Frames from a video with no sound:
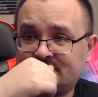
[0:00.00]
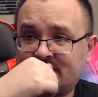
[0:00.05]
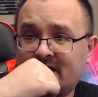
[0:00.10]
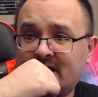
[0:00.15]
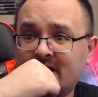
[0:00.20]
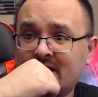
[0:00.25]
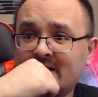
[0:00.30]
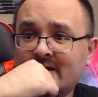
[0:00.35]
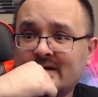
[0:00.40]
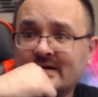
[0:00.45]

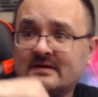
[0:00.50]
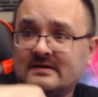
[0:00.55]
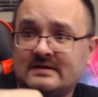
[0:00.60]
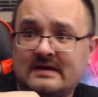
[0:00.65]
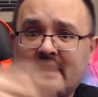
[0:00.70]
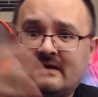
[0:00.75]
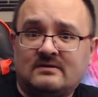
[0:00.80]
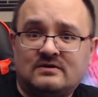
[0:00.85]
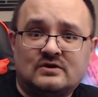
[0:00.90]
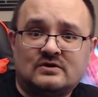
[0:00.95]
But
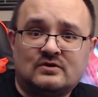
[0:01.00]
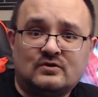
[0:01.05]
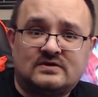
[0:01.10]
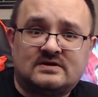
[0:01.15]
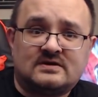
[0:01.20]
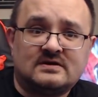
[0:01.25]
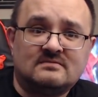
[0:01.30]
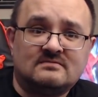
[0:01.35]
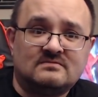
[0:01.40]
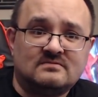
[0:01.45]
yeah, you're
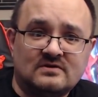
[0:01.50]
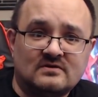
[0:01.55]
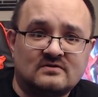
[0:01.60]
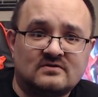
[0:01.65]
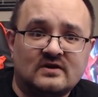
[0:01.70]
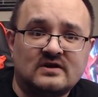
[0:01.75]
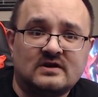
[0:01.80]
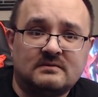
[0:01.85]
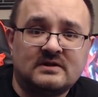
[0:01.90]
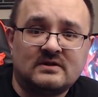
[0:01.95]

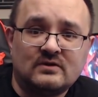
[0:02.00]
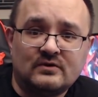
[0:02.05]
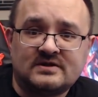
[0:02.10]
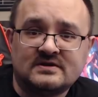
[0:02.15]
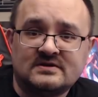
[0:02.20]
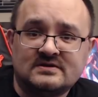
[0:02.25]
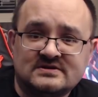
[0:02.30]
going to be looking